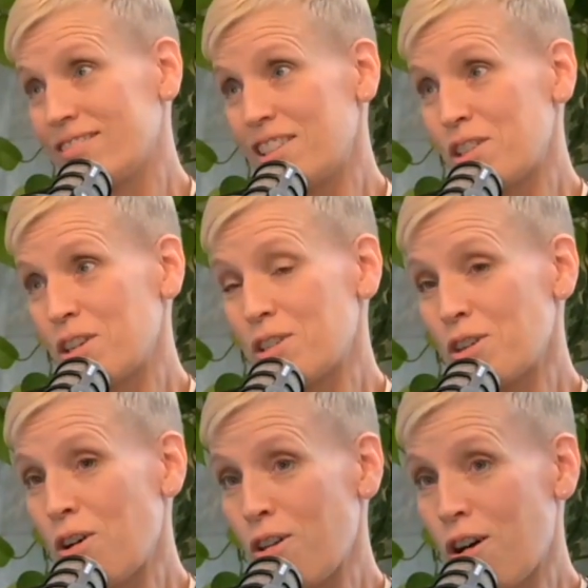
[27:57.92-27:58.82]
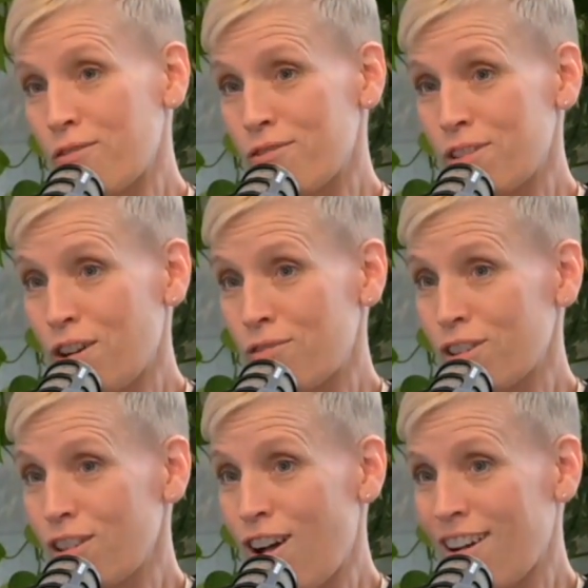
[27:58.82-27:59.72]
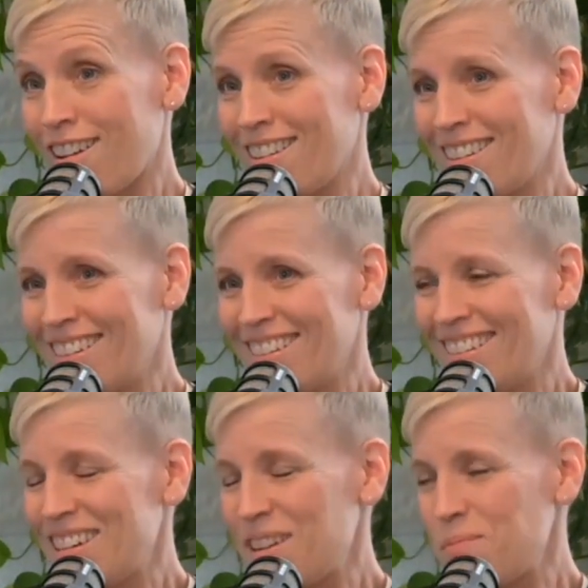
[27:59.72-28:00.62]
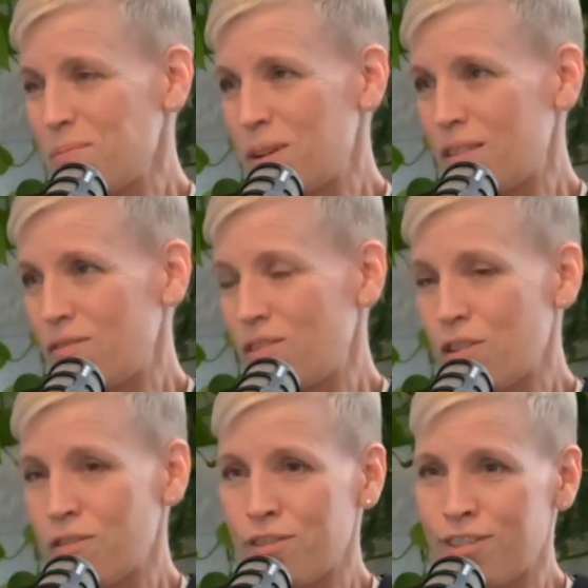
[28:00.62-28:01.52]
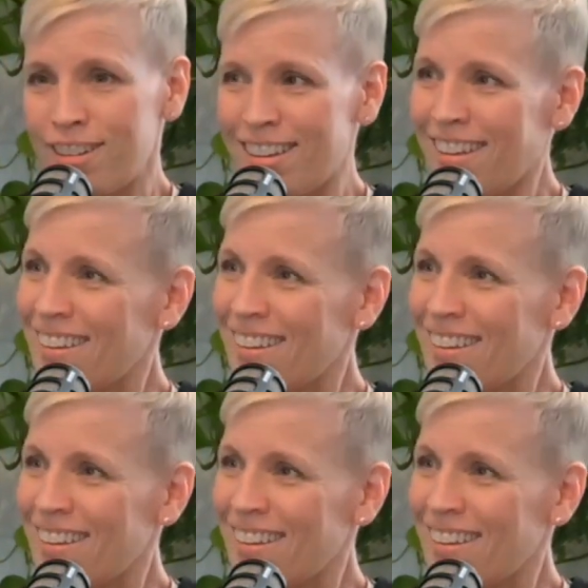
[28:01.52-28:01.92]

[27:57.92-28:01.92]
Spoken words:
it's all off the clock, but very fulfilling.